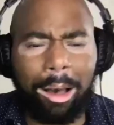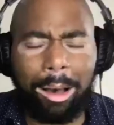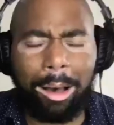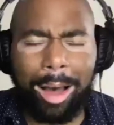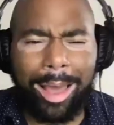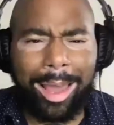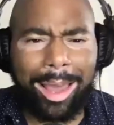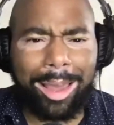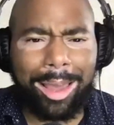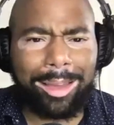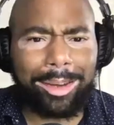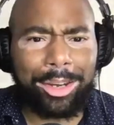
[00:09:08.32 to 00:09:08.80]
I had
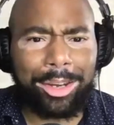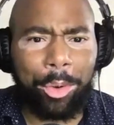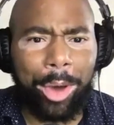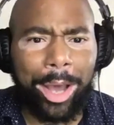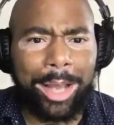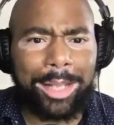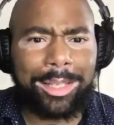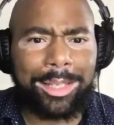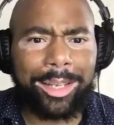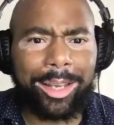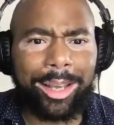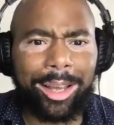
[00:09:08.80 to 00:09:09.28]
no
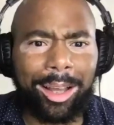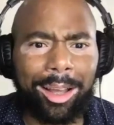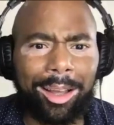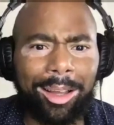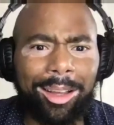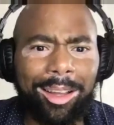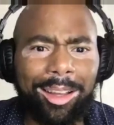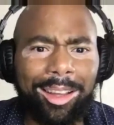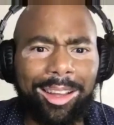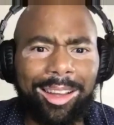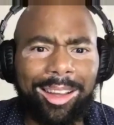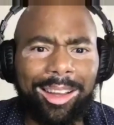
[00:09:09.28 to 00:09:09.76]
idea.
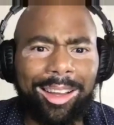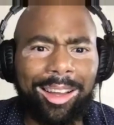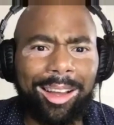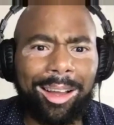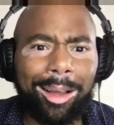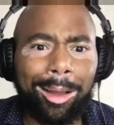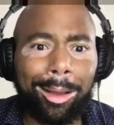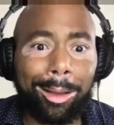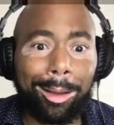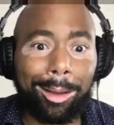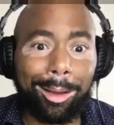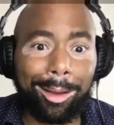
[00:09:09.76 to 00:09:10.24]

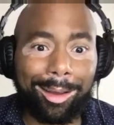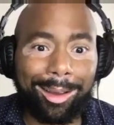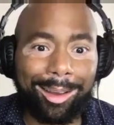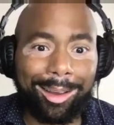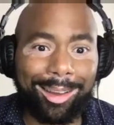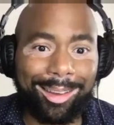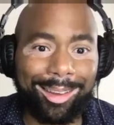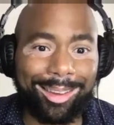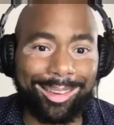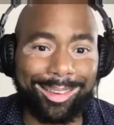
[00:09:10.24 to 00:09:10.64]
Yeah, boo.